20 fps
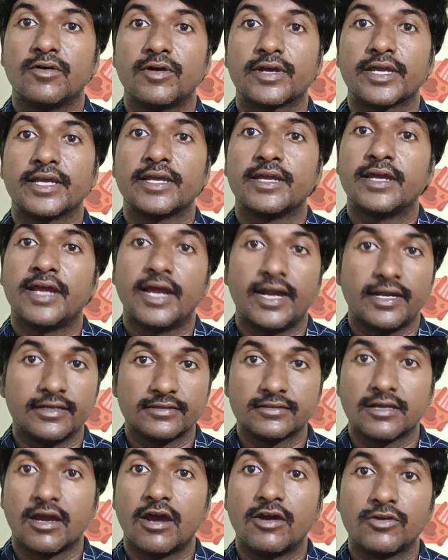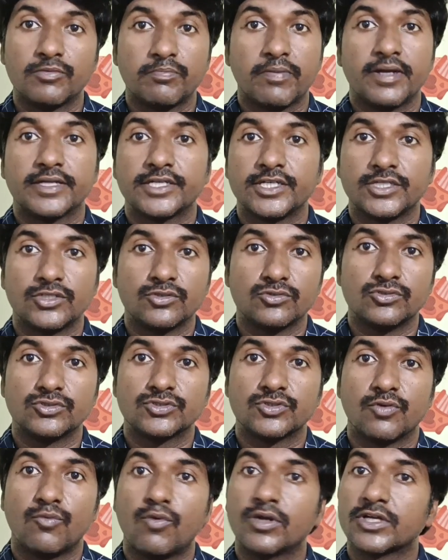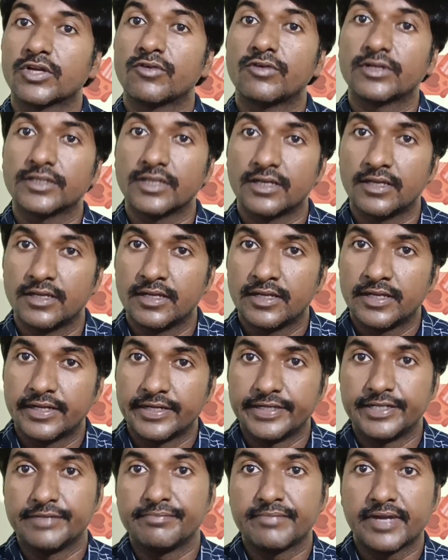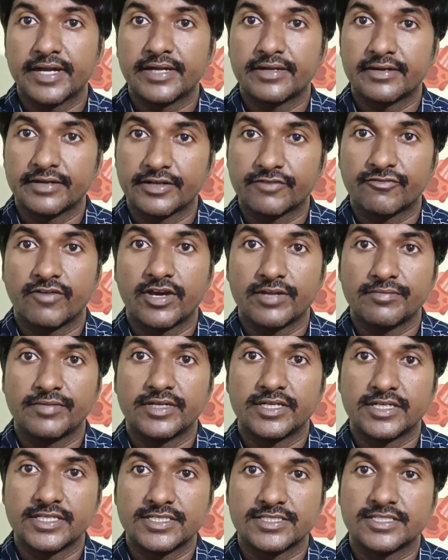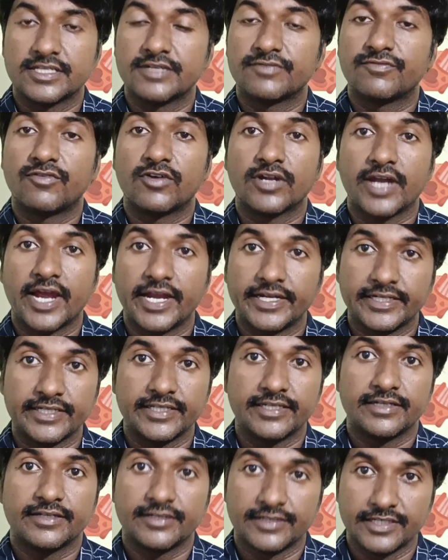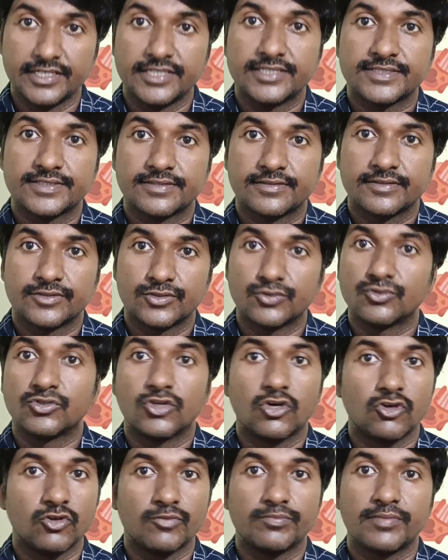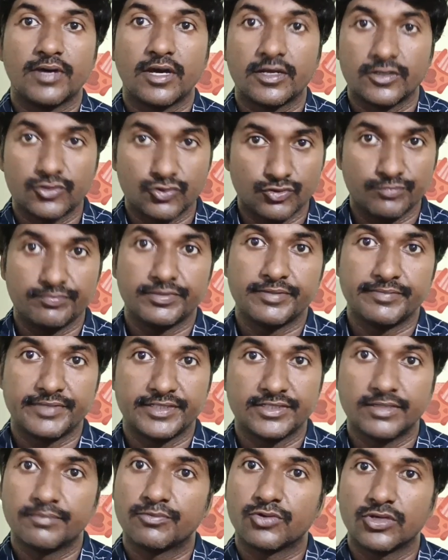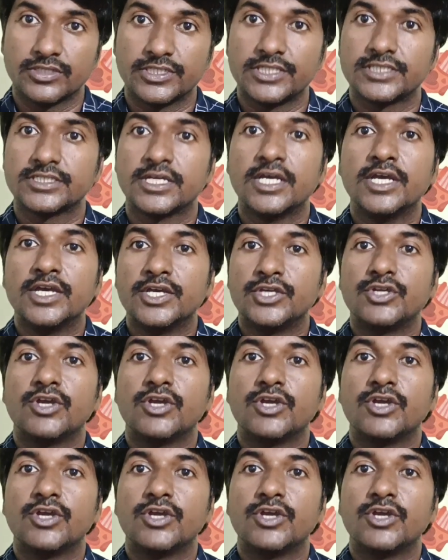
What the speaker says: okay, and third-party tools, whatever the demand requirement is there for IT needs to develop or to implement the projects.